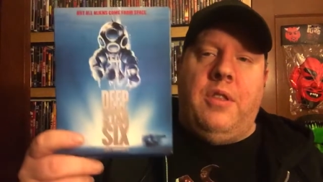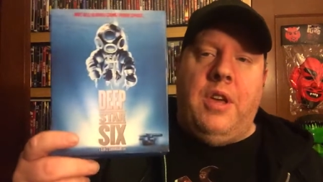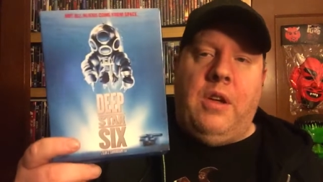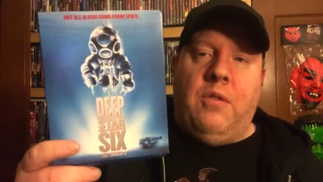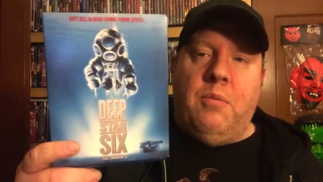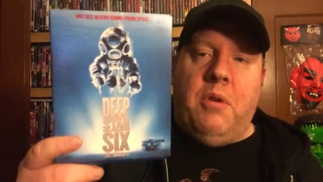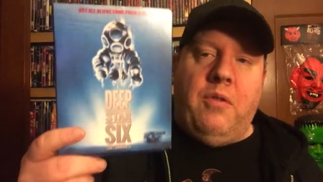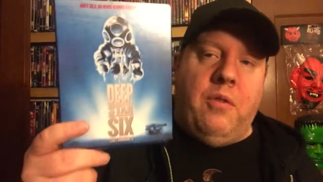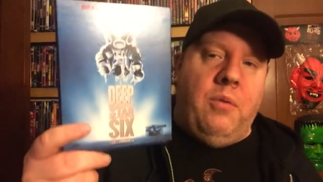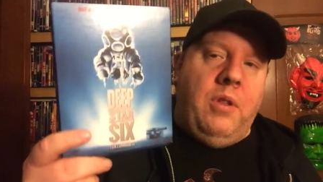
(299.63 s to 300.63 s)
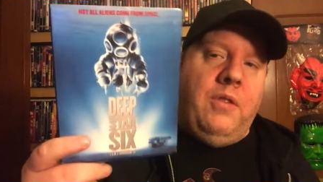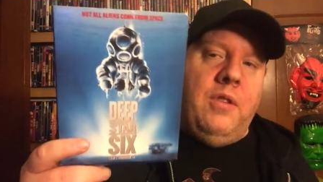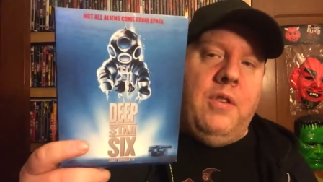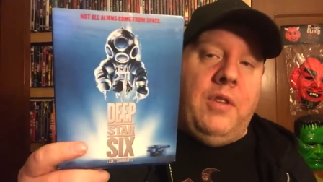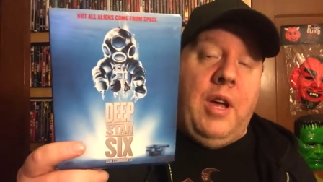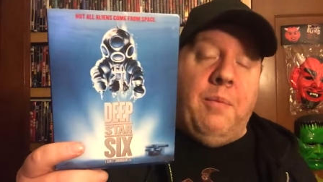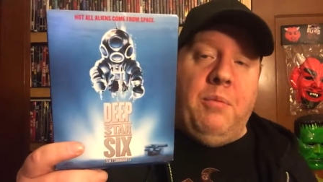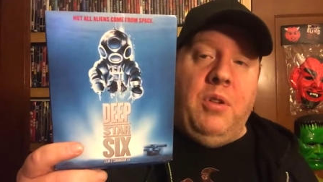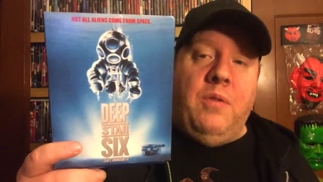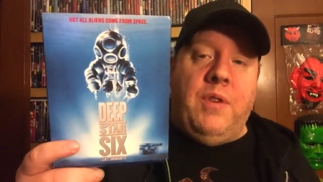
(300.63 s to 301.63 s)
thank you so much for releasing this on
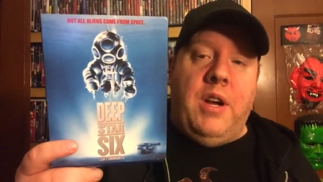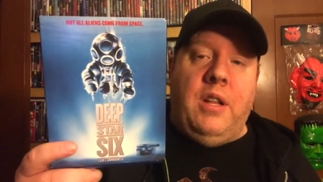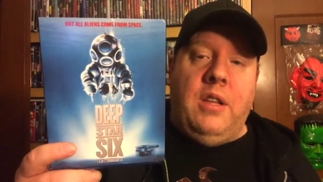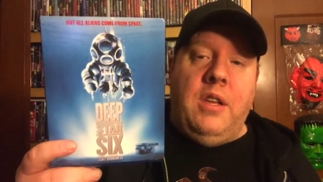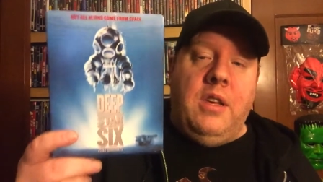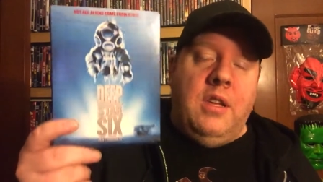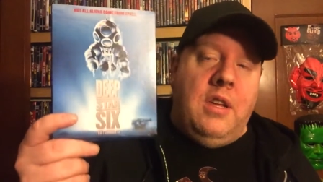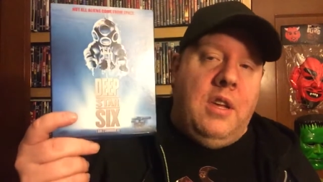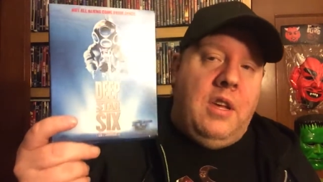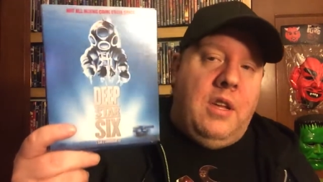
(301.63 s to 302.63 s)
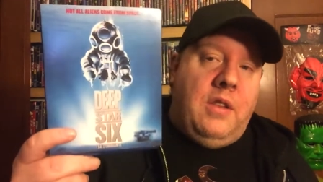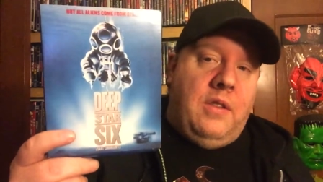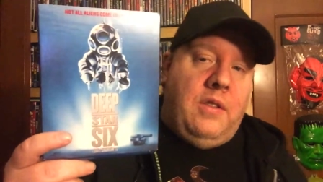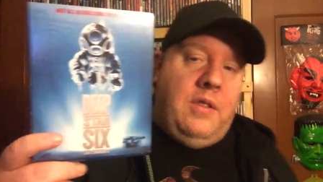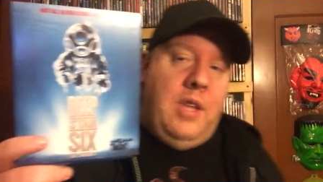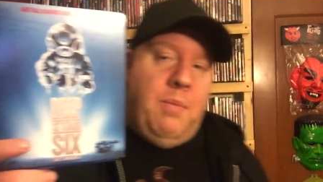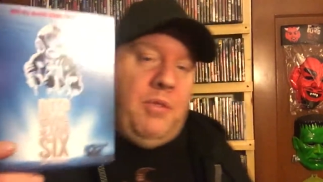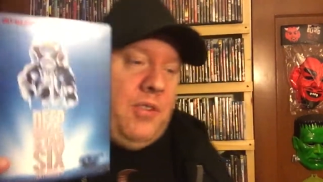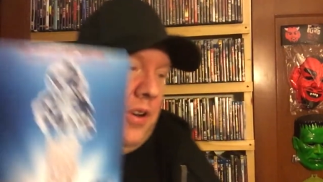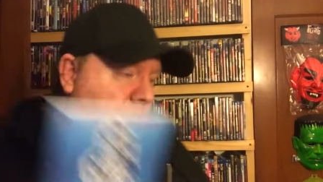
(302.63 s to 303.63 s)
blue finally. Deep Star